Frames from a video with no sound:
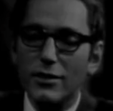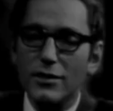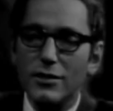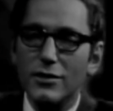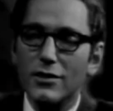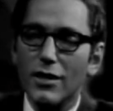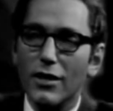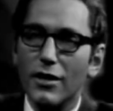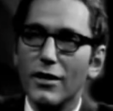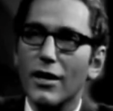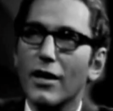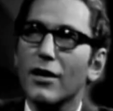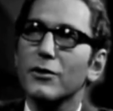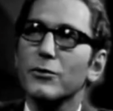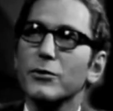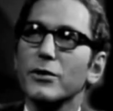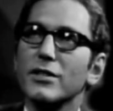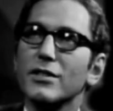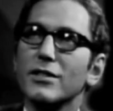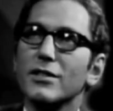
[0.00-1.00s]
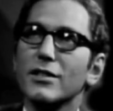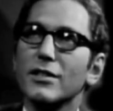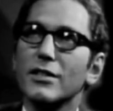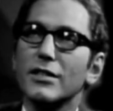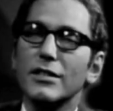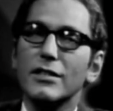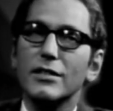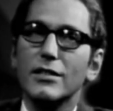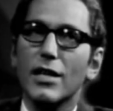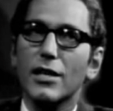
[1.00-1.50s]
to start out with
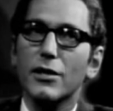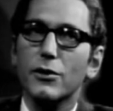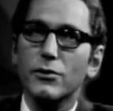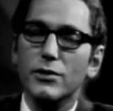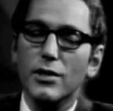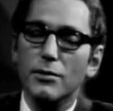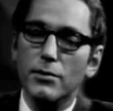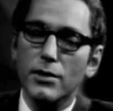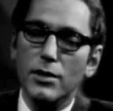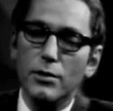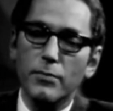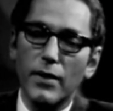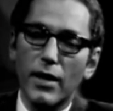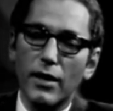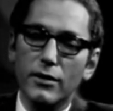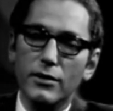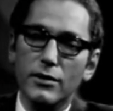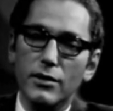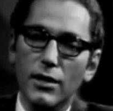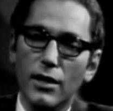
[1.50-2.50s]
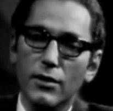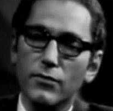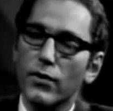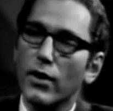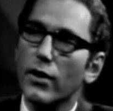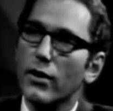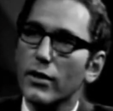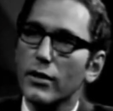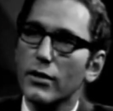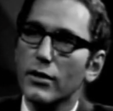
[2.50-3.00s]
telling you something about a
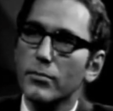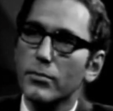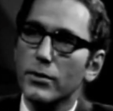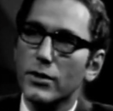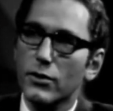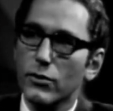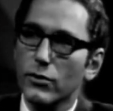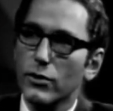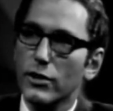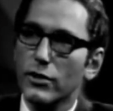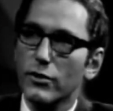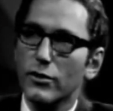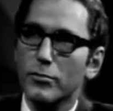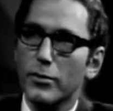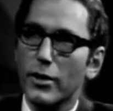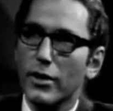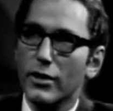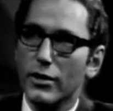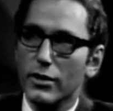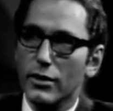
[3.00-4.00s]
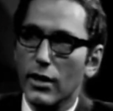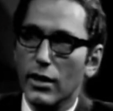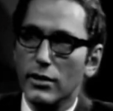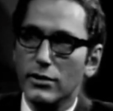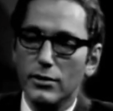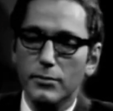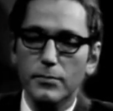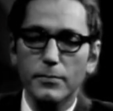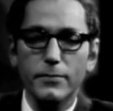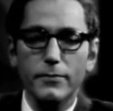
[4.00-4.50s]
very peculiar American
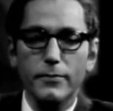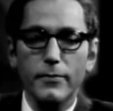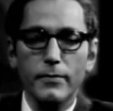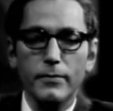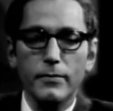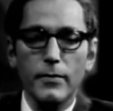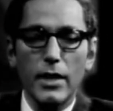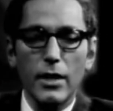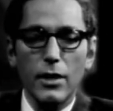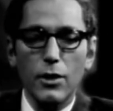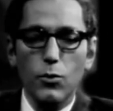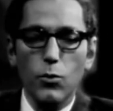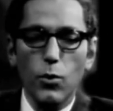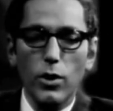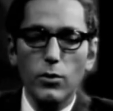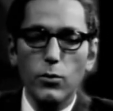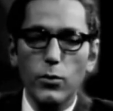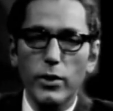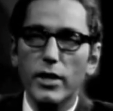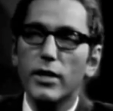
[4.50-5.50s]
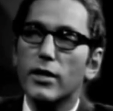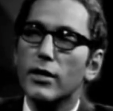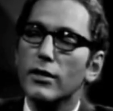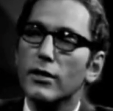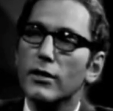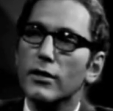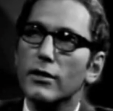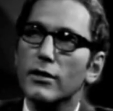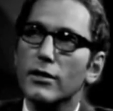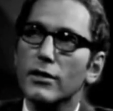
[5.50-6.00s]
custom. 1 week
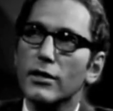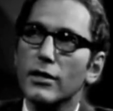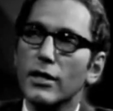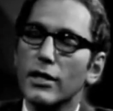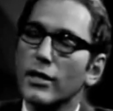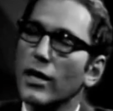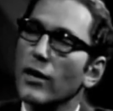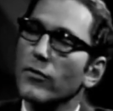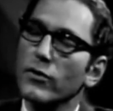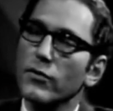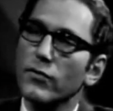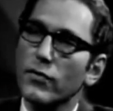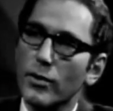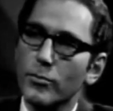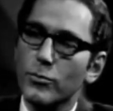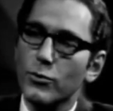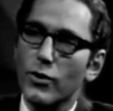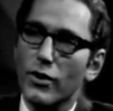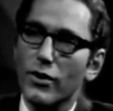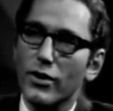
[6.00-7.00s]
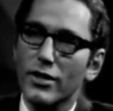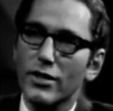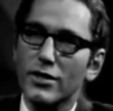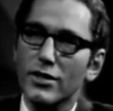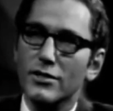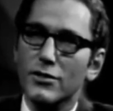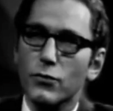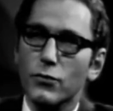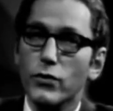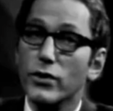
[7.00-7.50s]
in every February
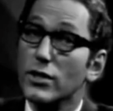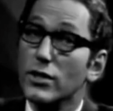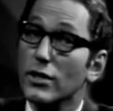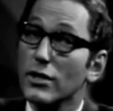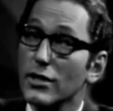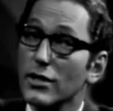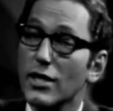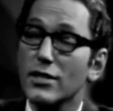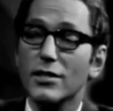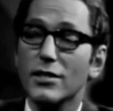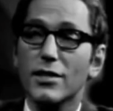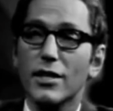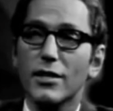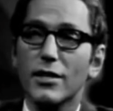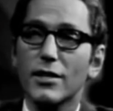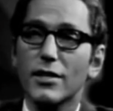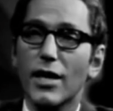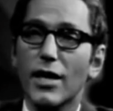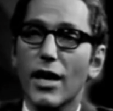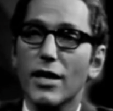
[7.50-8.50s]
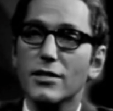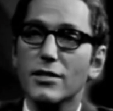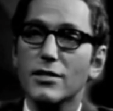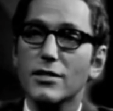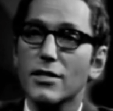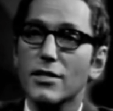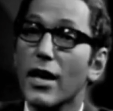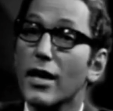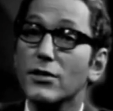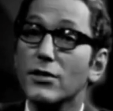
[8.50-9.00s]
is officially designated as
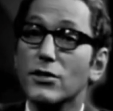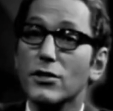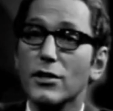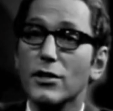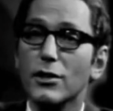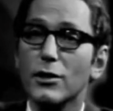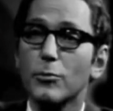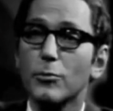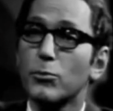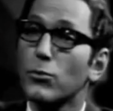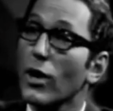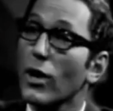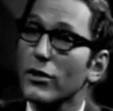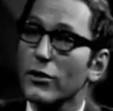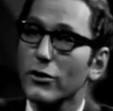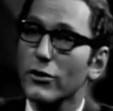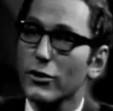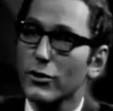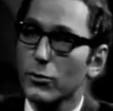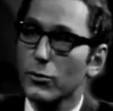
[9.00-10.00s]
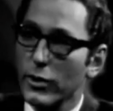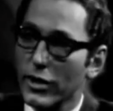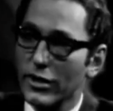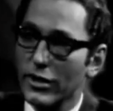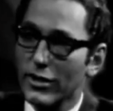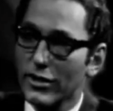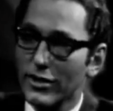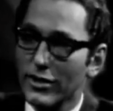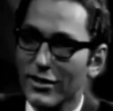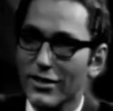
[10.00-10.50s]
National Brotherhood
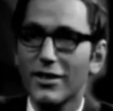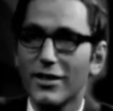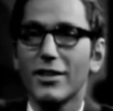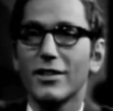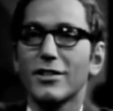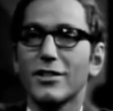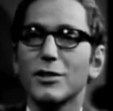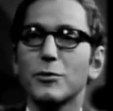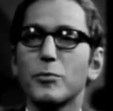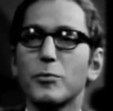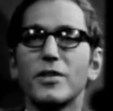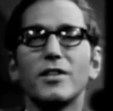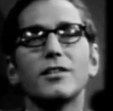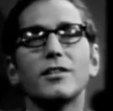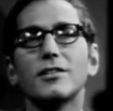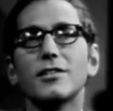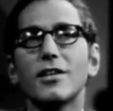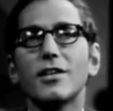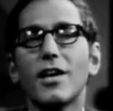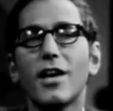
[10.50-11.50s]
Week. This means